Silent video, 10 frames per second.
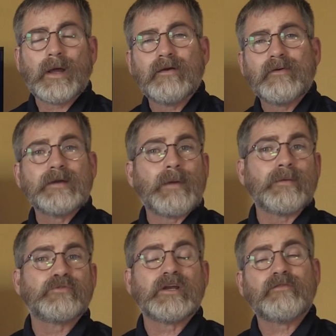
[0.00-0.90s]
Chaverim,
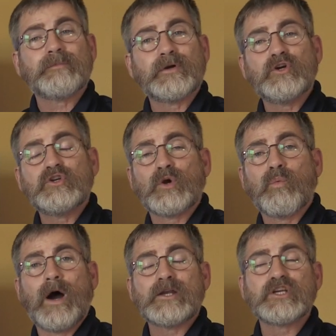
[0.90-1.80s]
I'm Steven Ben-Nun. You're
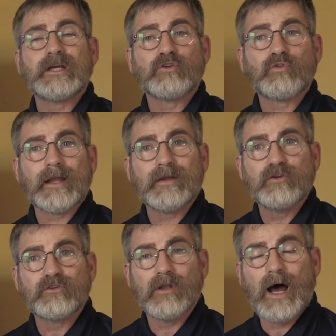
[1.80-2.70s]
watching Israeli
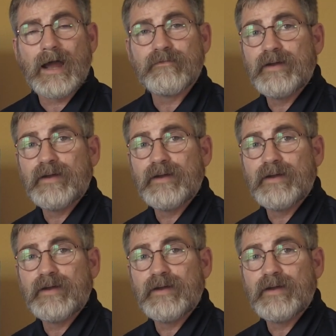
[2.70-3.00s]
News Live.